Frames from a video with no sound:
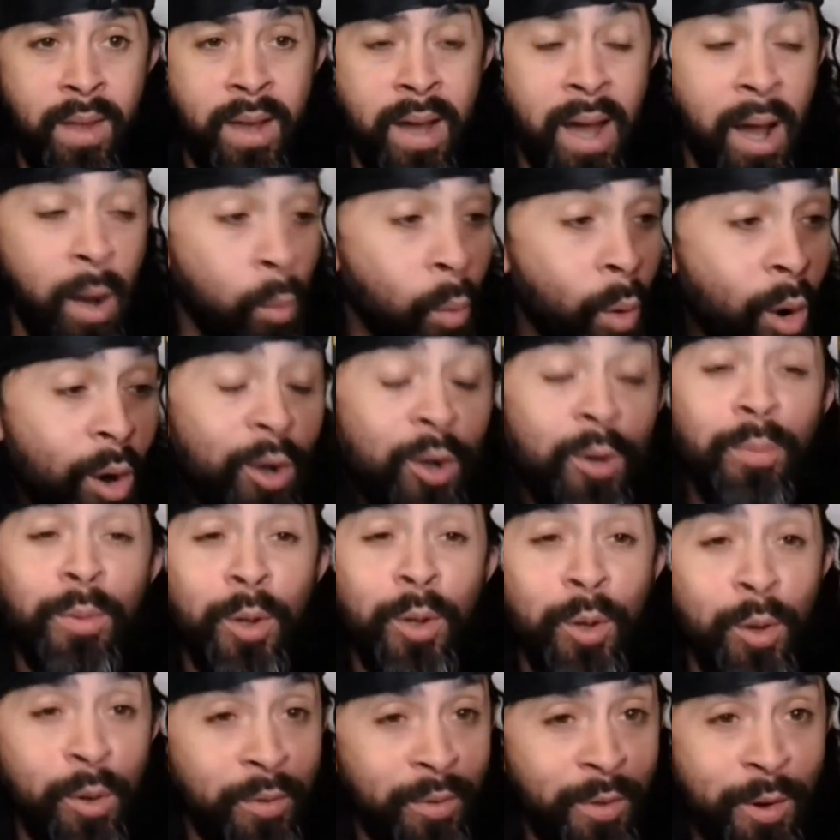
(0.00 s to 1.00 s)
I welcome
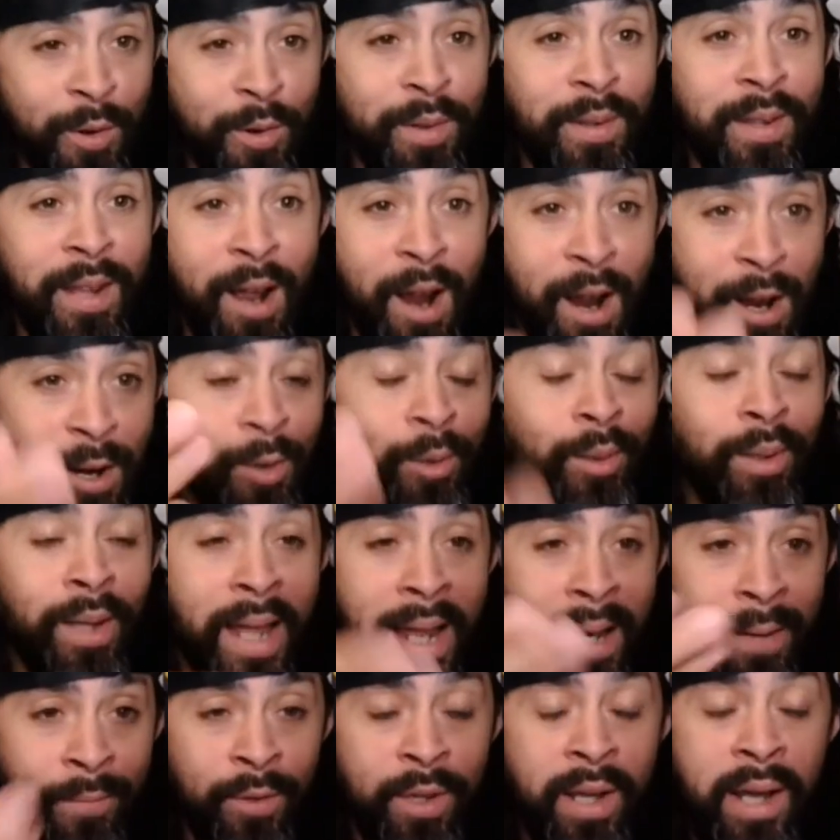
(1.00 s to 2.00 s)
you if you're in there. I know a
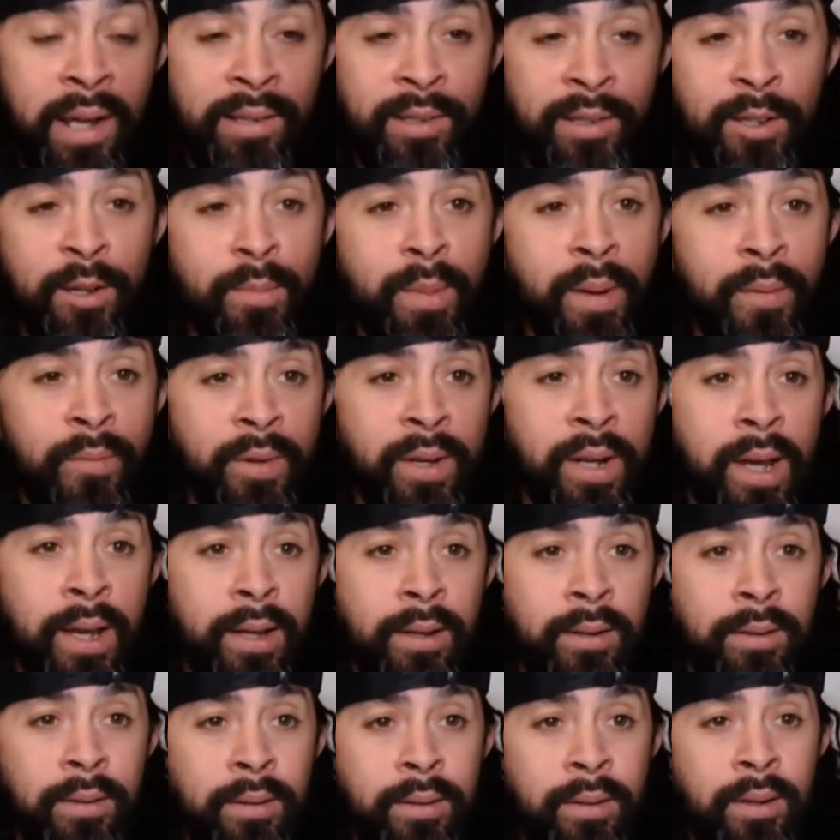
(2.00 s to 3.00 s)
lot of you guys come every day,
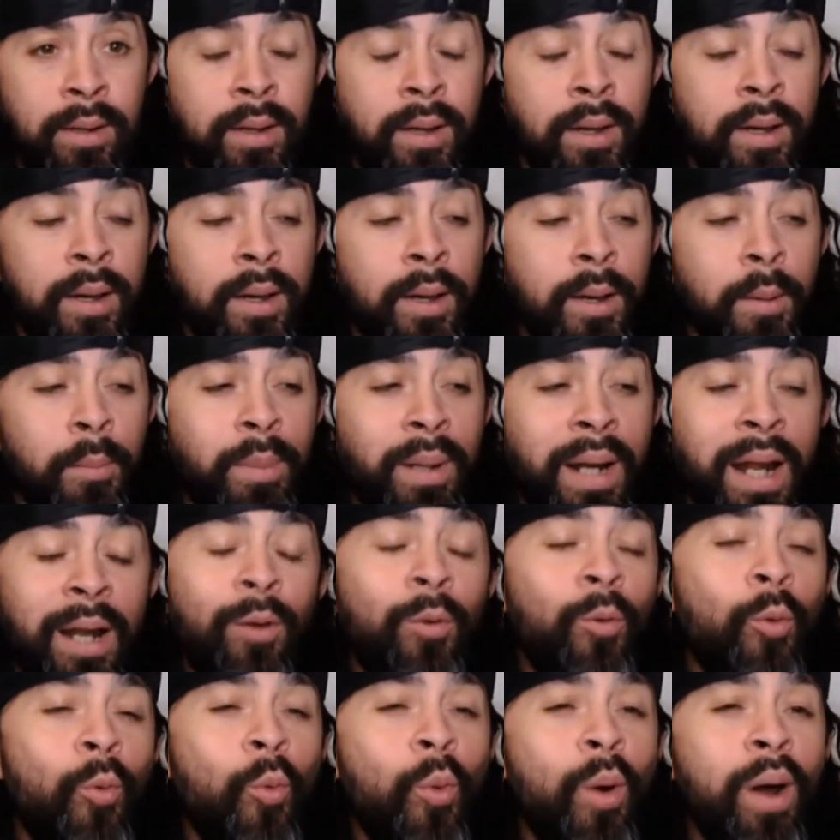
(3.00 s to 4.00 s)
but I
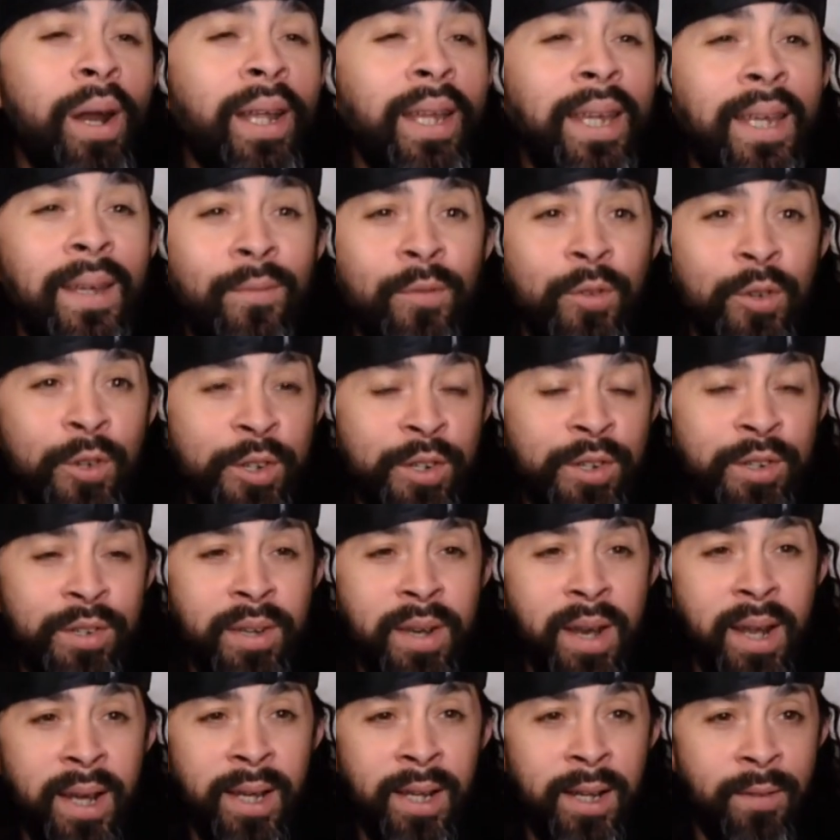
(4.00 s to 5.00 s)
don't want to give you just
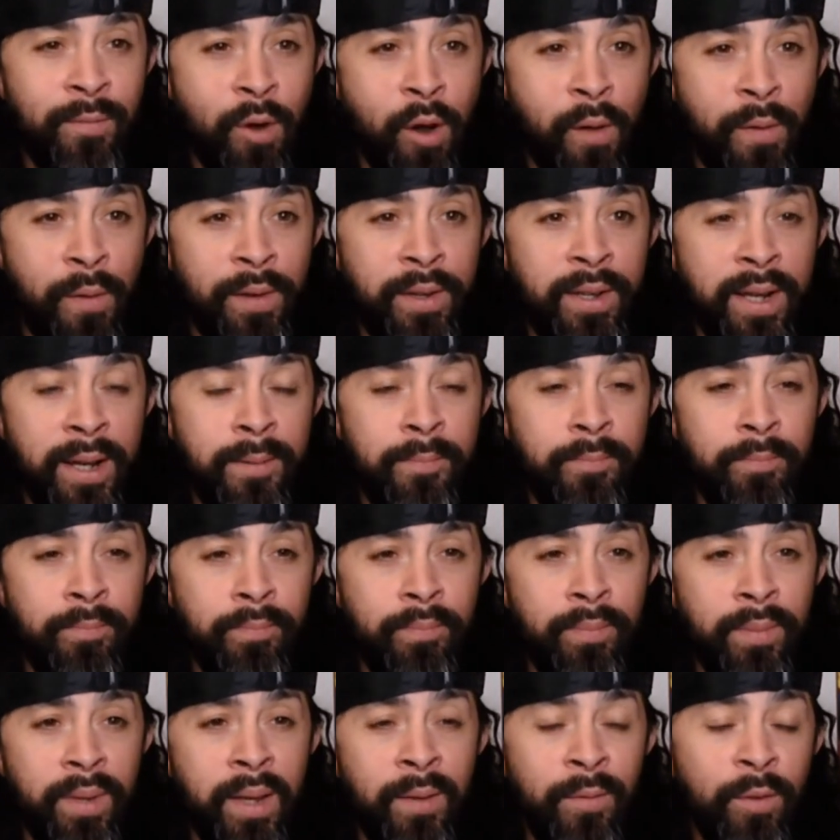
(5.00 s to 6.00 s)
the negative all the time.
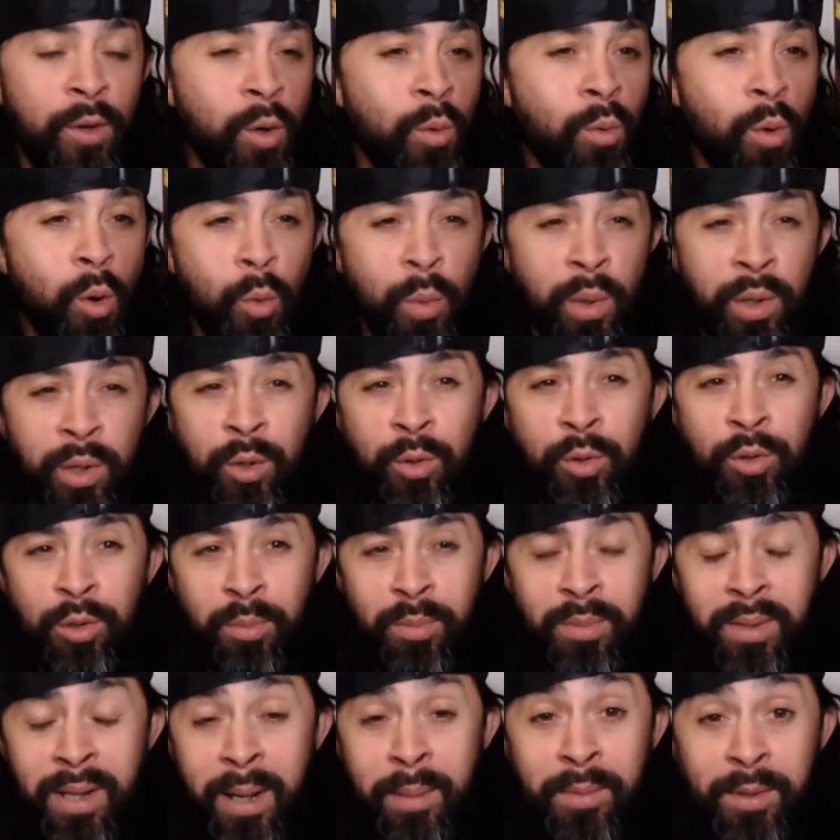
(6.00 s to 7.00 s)
Even though what we do
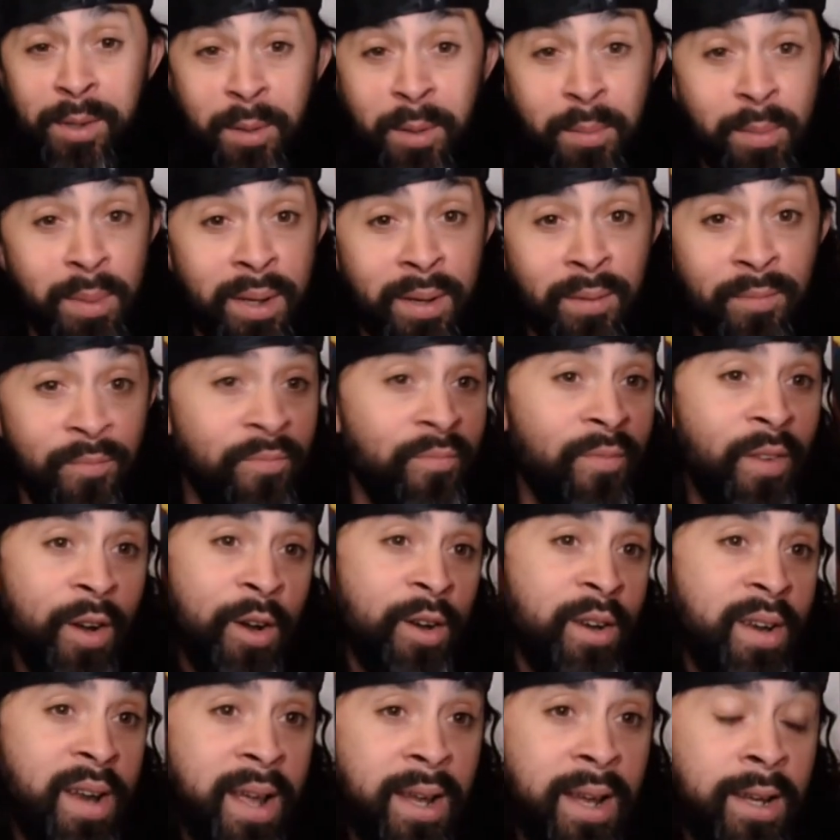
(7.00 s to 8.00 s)
sometimes can be
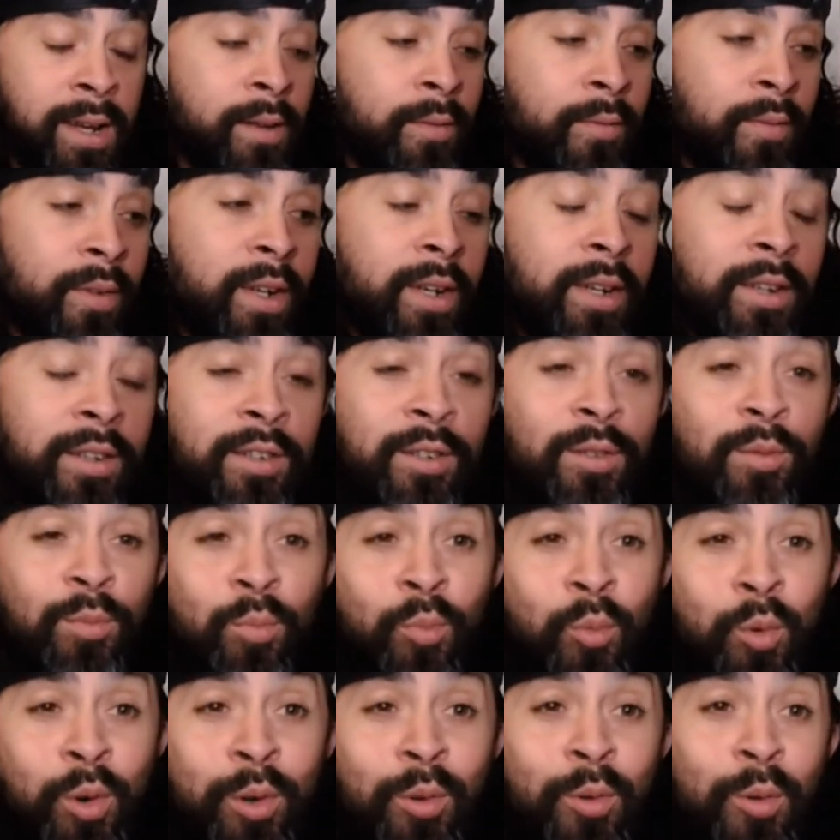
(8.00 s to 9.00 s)
very negative, and it's
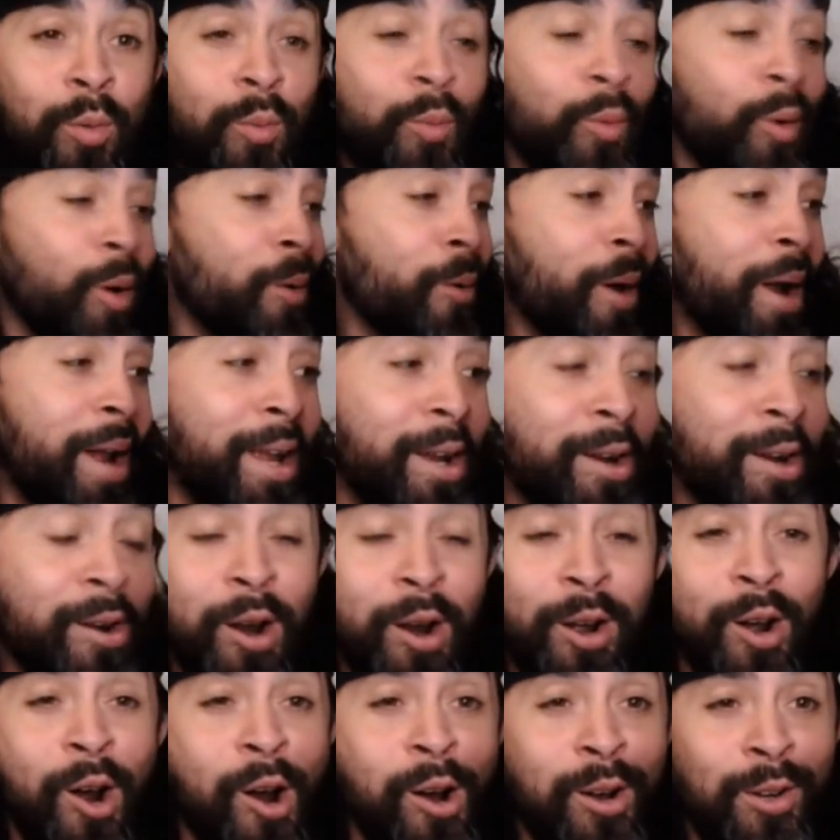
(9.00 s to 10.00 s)
we're in
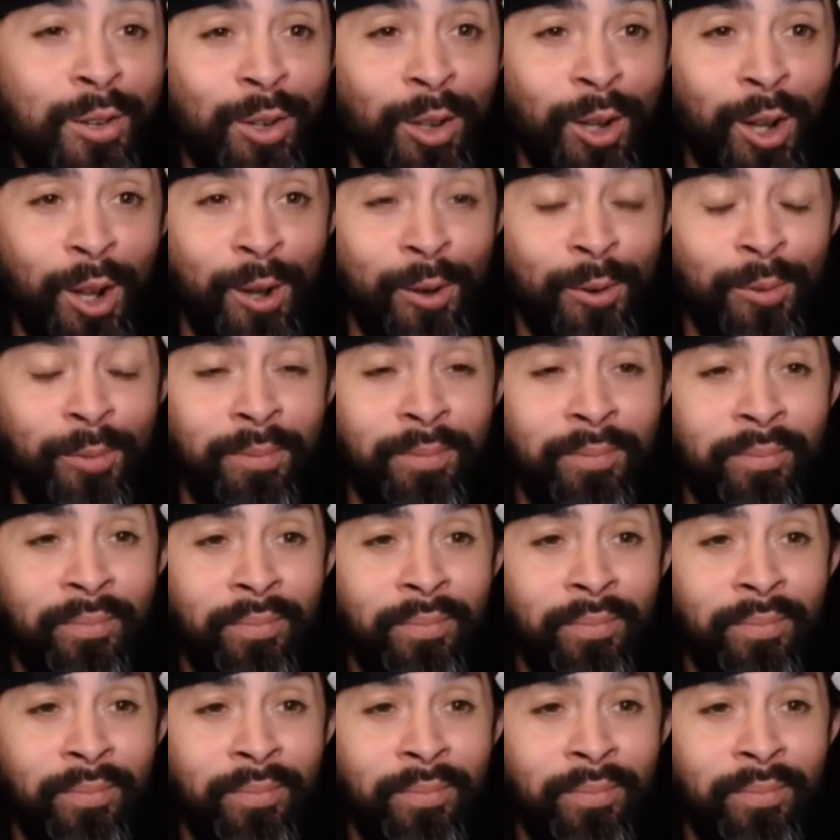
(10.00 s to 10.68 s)
our cars alone.